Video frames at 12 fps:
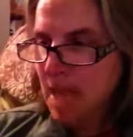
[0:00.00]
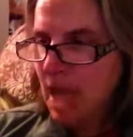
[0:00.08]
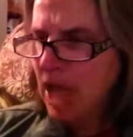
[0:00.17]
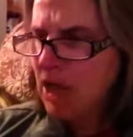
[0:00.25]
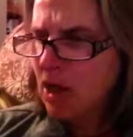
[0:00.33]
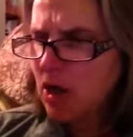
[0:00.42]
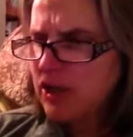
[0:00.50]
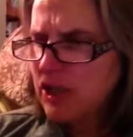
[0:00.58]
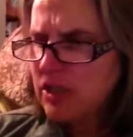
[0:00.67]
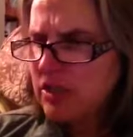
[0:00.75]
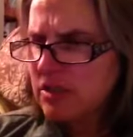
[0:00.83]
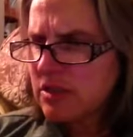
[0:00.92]
A
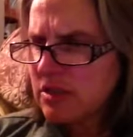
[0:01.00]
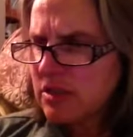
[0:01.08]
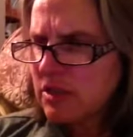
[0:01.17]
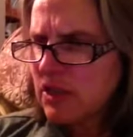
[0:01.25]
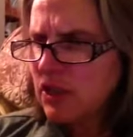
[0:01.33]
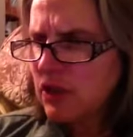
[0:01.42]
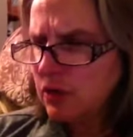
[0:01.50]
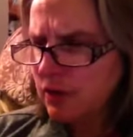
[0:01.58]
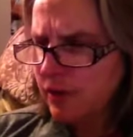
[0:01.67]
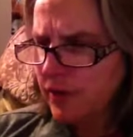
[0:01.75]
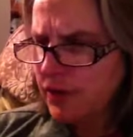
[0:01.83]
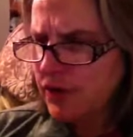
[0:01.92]
largest
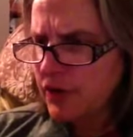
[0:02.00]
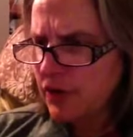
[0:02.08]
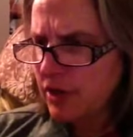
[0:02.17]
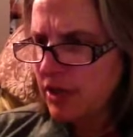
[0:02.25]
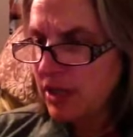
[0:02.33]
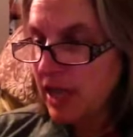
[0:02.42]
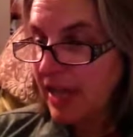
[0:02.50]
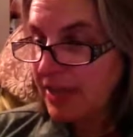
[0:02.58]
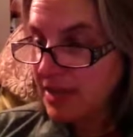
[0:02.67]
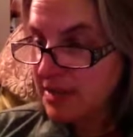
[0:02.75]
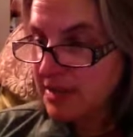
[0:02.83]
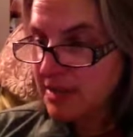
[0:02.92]
universal, like
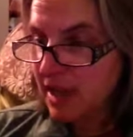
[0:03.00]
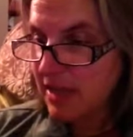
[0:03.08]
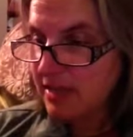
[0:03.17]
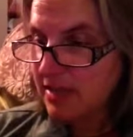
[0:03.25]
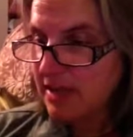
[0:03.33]
the sun,